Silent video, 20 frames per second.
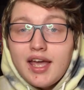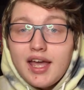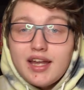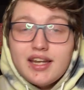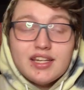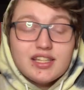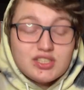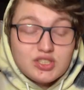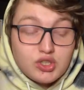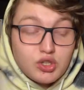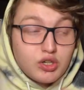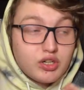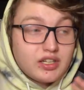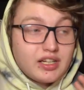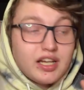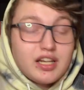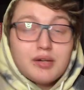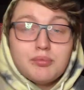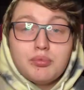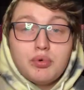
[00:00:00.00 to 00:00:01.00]
and he started
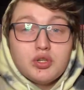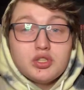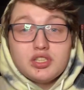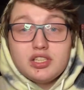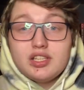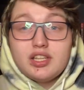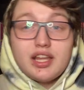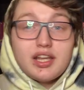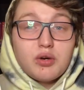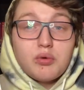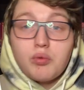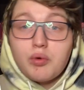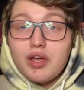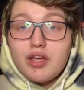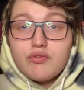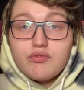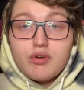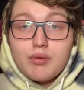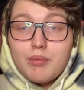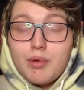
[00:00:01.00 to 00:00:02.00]
kind of pushing that
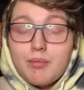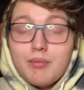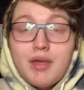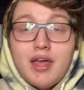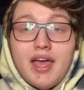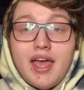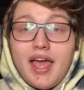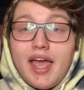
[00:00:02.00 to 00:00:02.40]
away from him